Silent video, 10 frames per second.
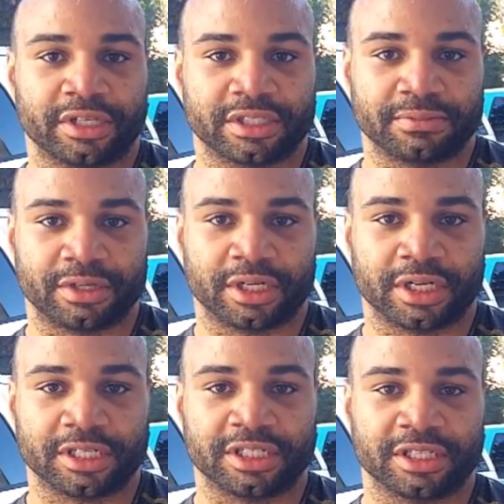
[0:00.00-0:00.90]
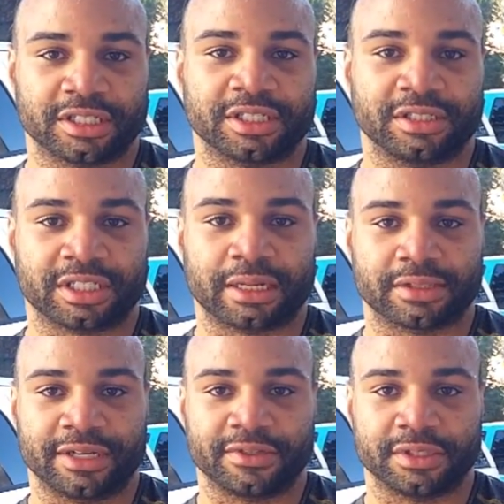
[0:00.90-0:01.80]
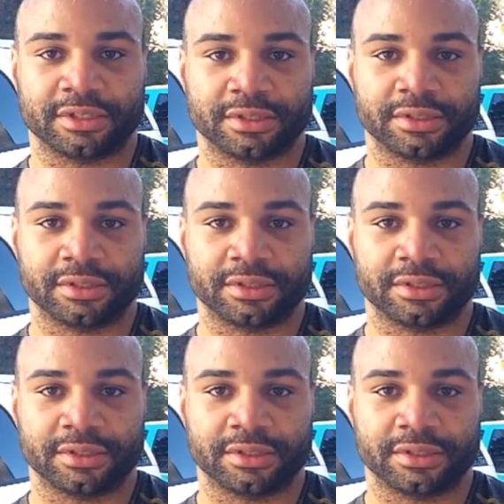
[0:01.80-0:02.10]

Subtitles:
punches, but I think he stops Devin.